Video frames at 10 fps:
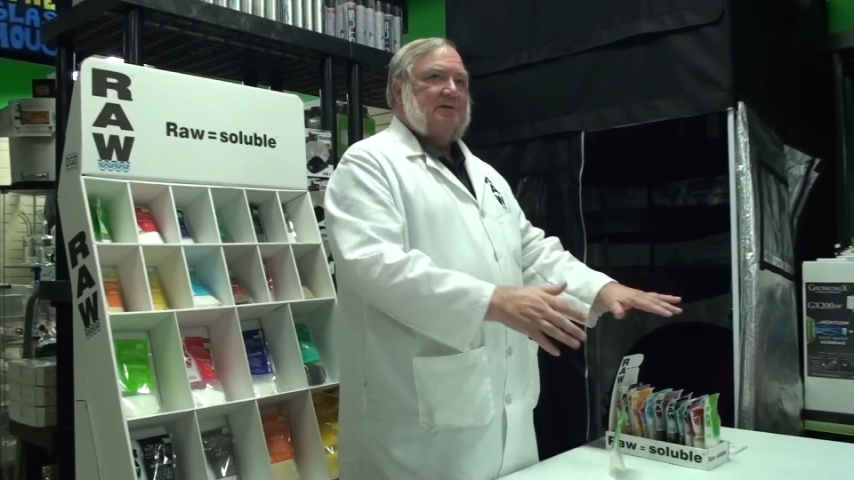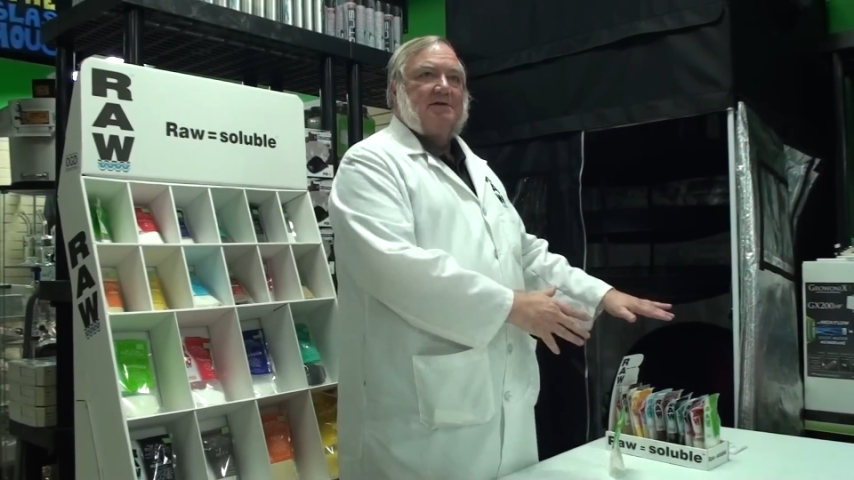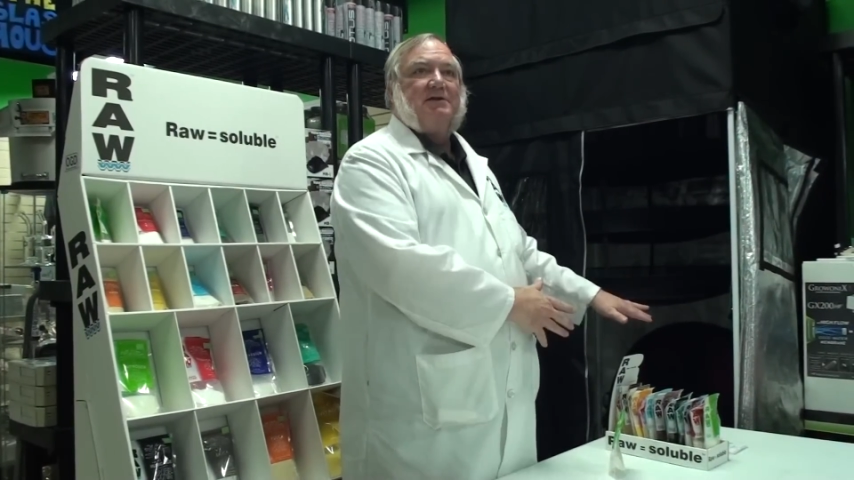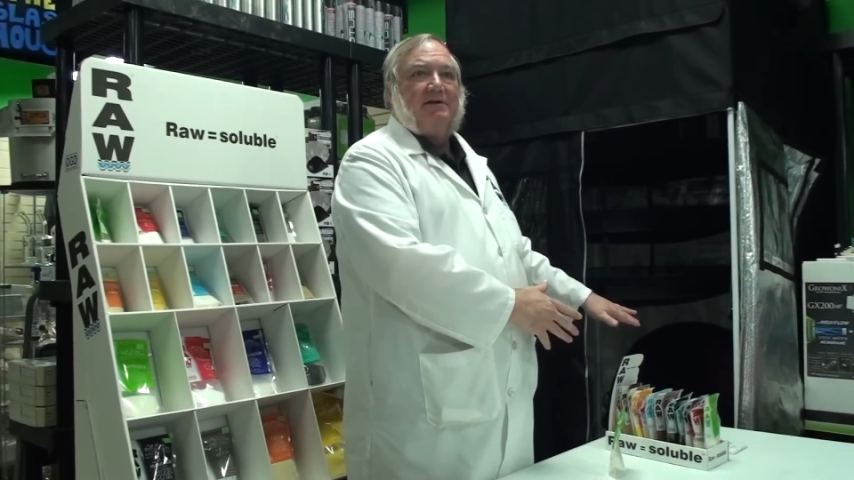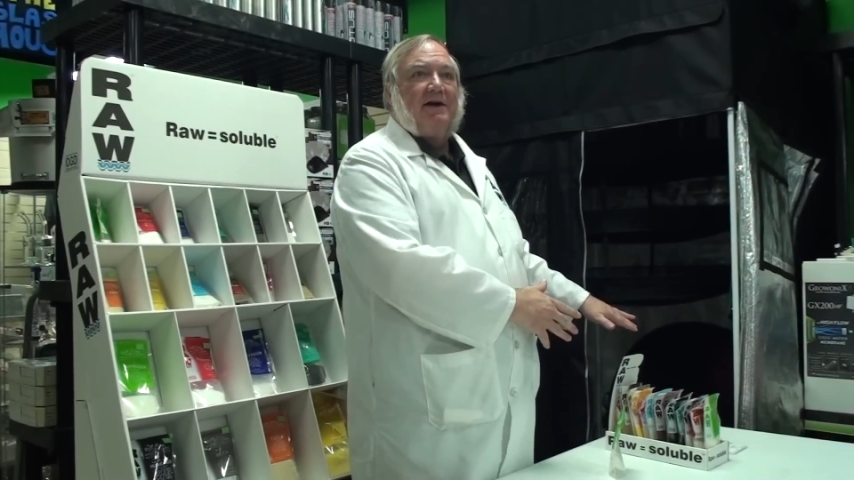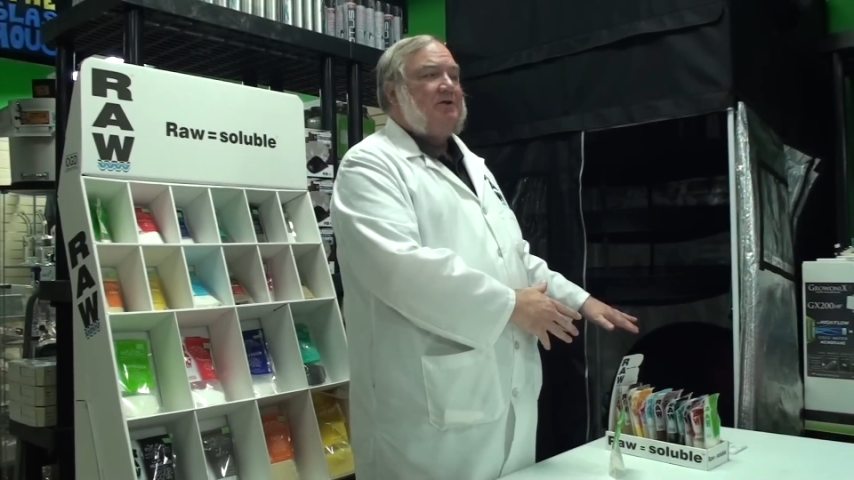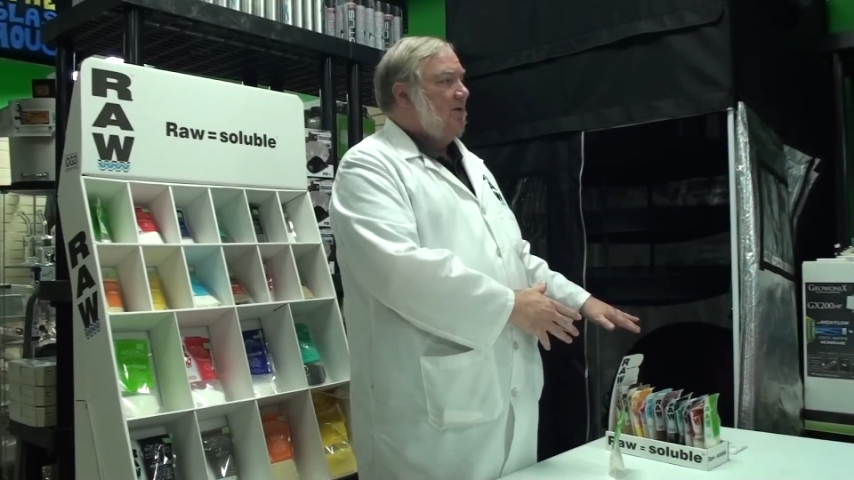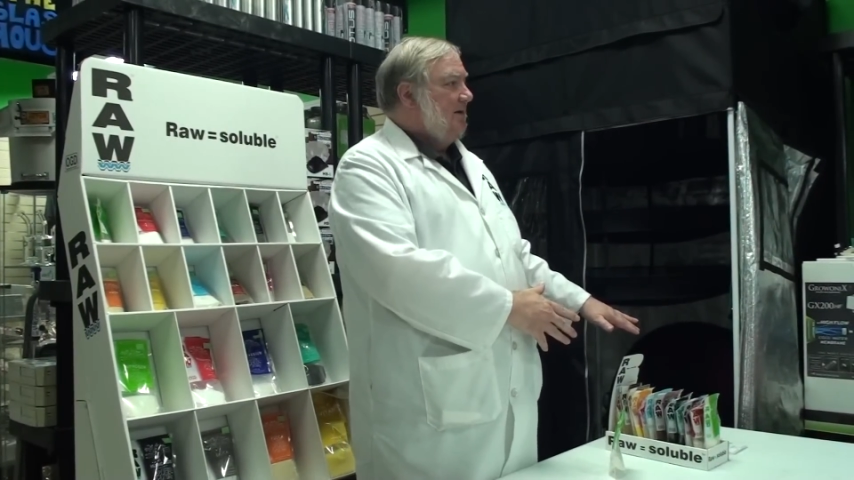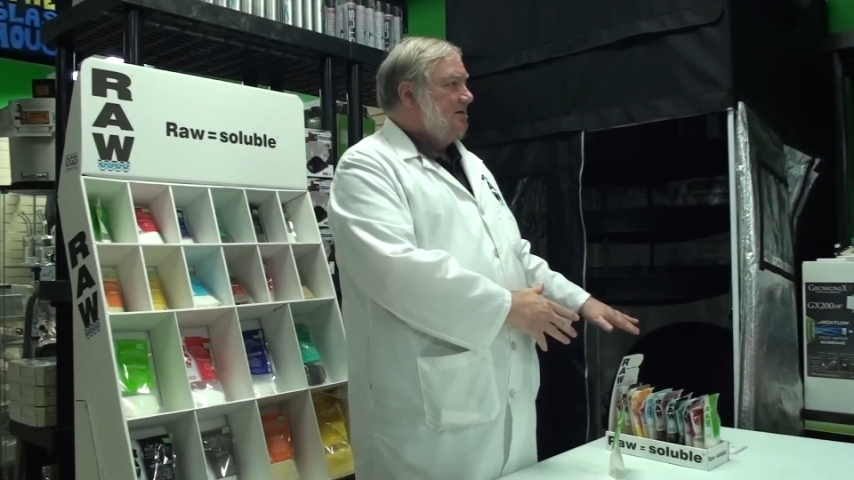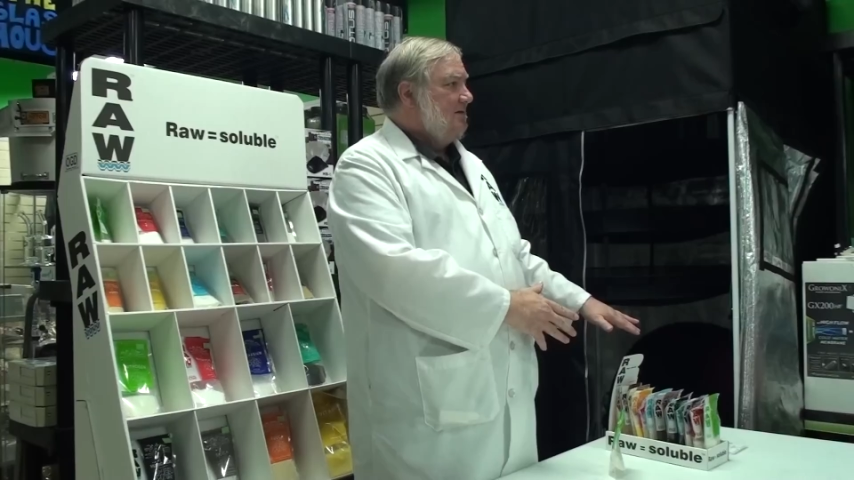is the
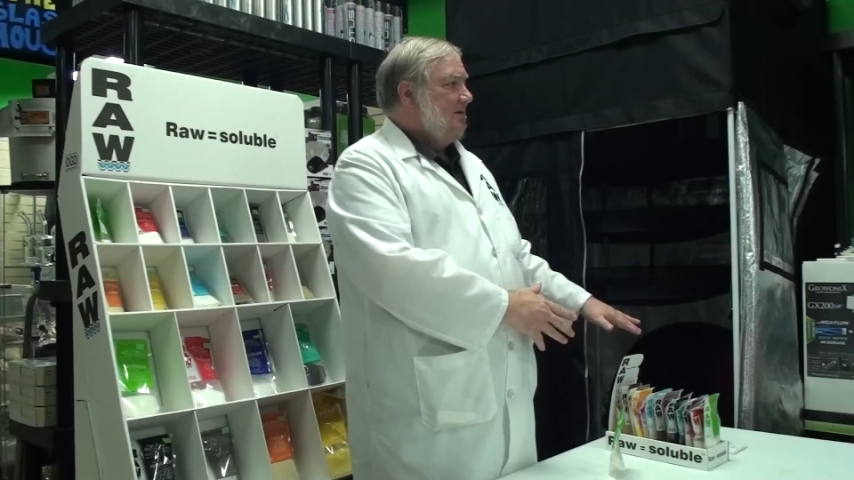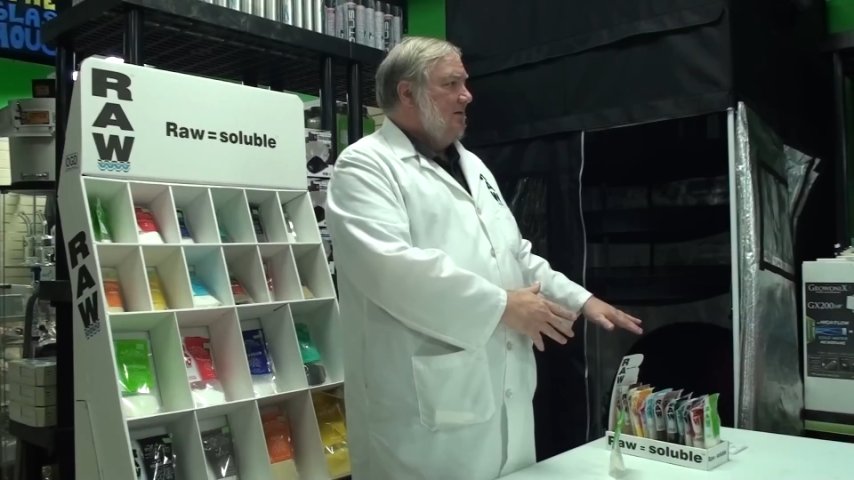nitrates,